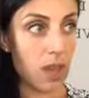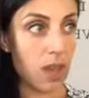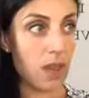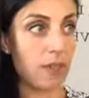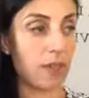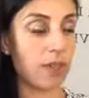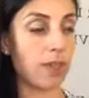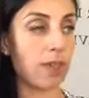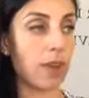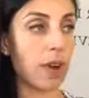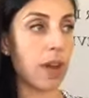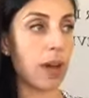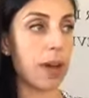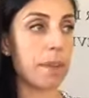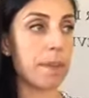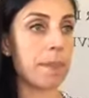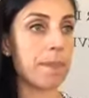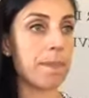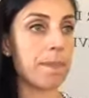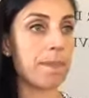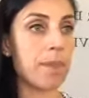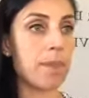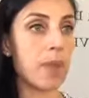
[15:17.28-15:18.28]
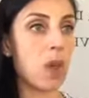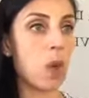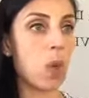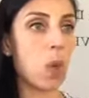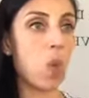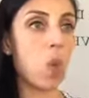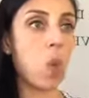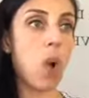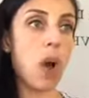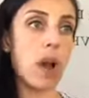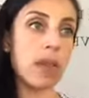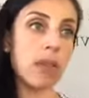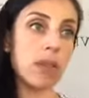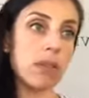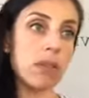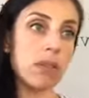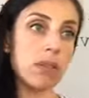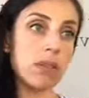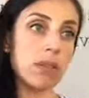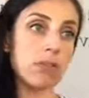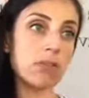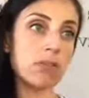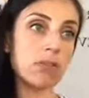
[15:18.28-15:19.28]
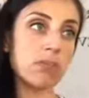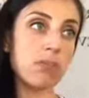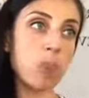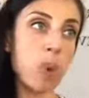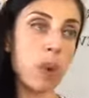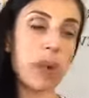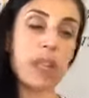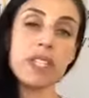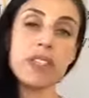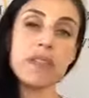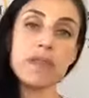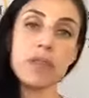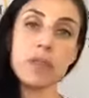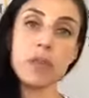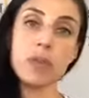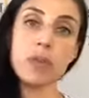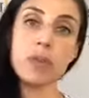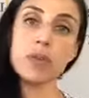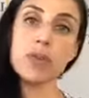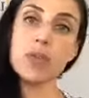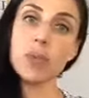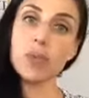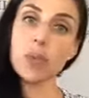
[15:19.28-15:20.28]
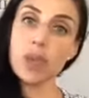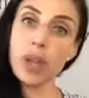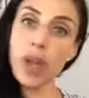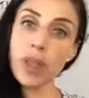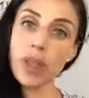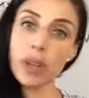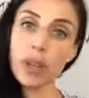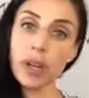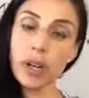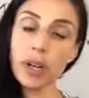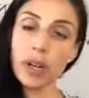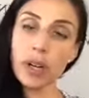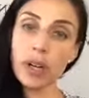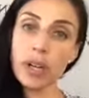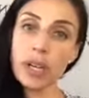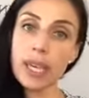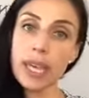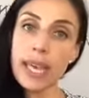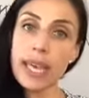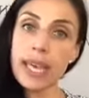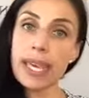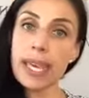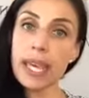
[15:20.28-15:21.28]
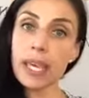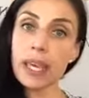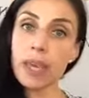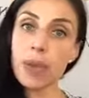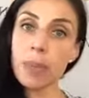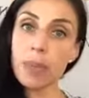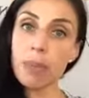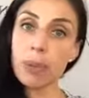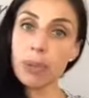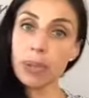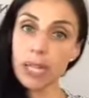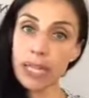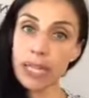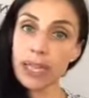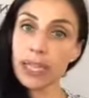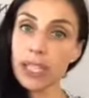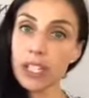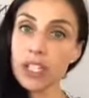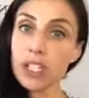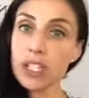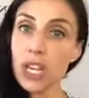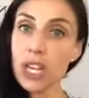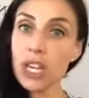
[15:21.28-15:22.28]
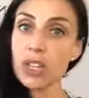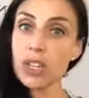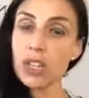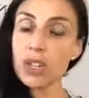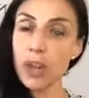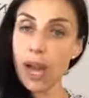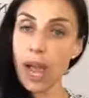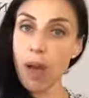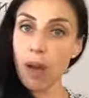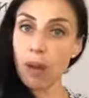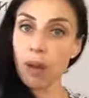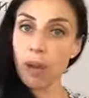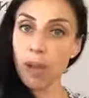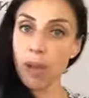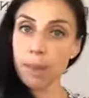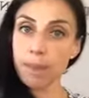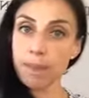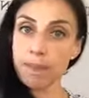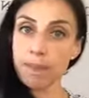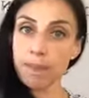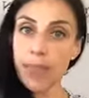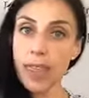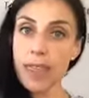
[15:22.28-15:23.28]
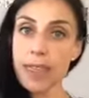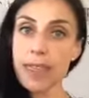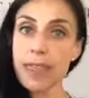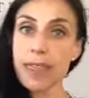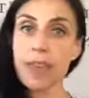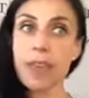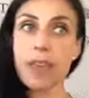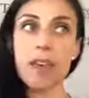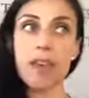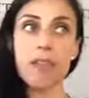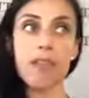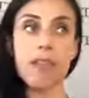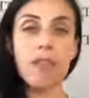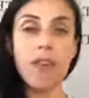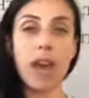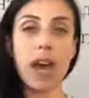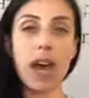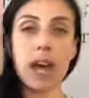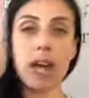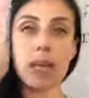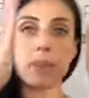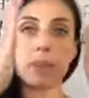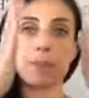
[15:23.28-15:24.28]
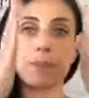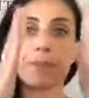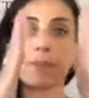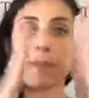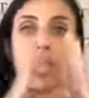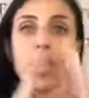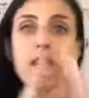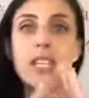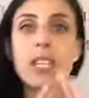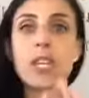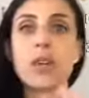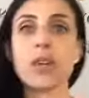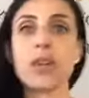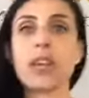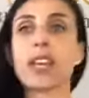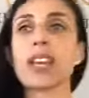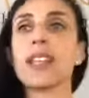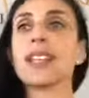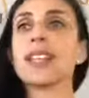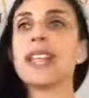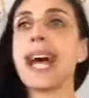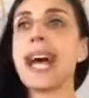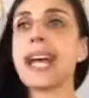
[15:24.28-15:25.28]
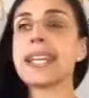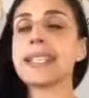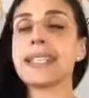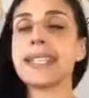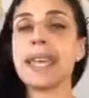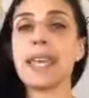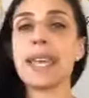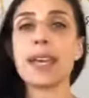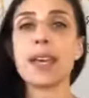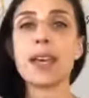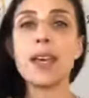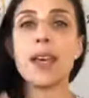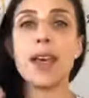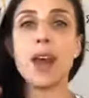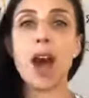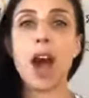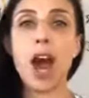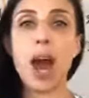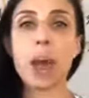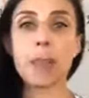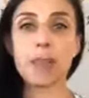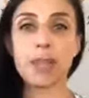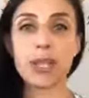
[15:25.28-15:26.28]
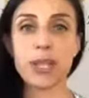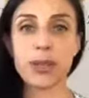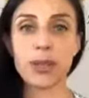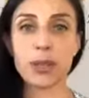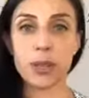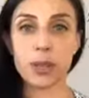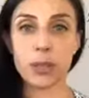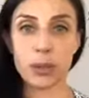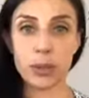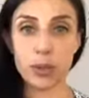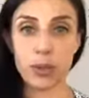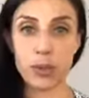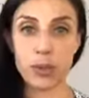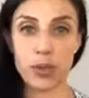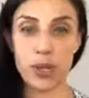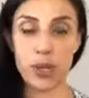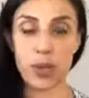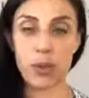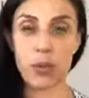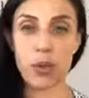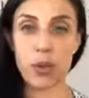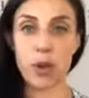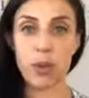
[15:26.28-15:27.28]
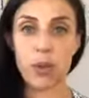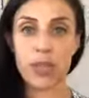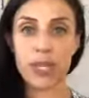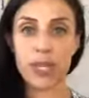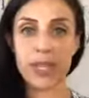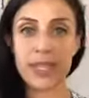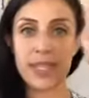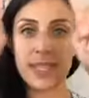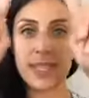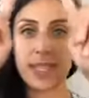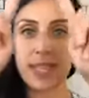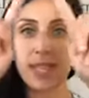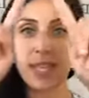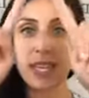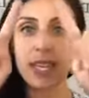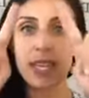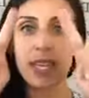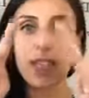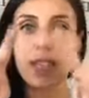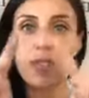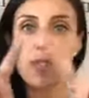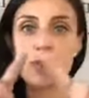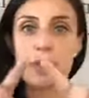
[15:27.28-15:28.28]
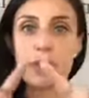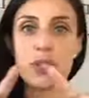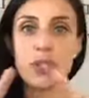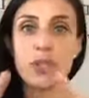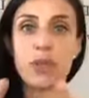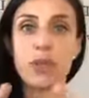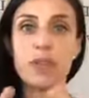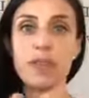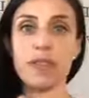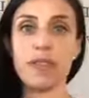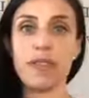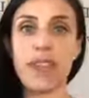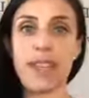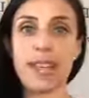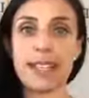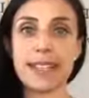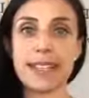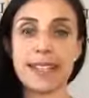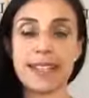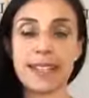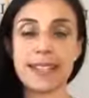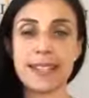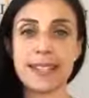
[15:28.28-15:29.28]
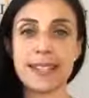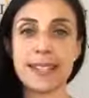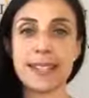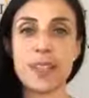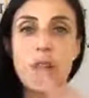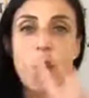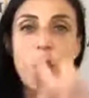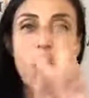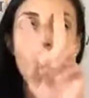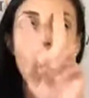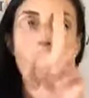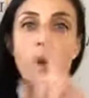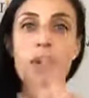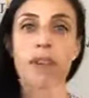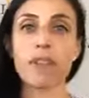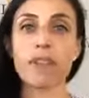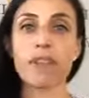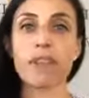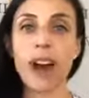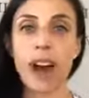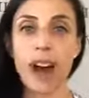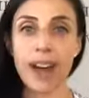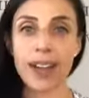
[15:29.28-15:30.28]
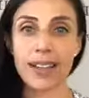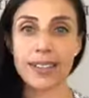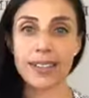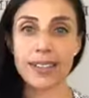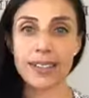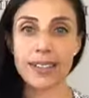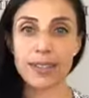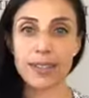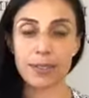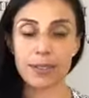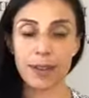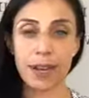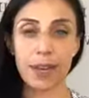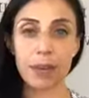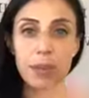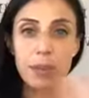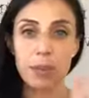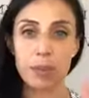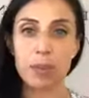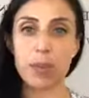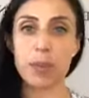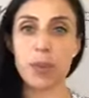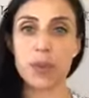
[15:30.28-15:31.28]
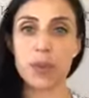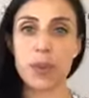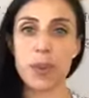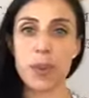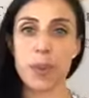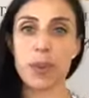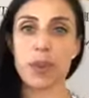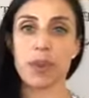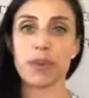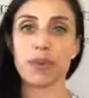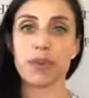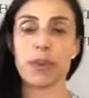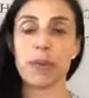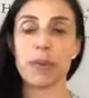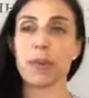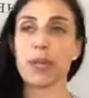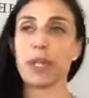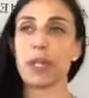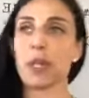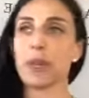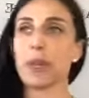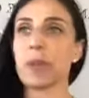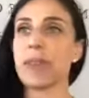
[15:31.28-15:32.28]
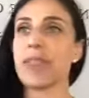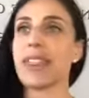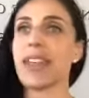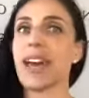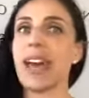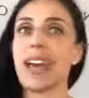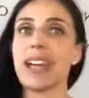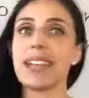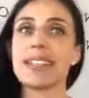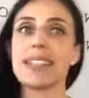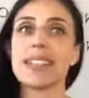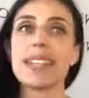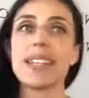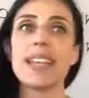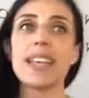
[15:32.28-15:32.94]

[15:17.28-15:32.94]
from one point of view to another can completely change your outcome. Think of, the classic optical illusion where we see either two faces or a vase, right? Most people are familiar with that.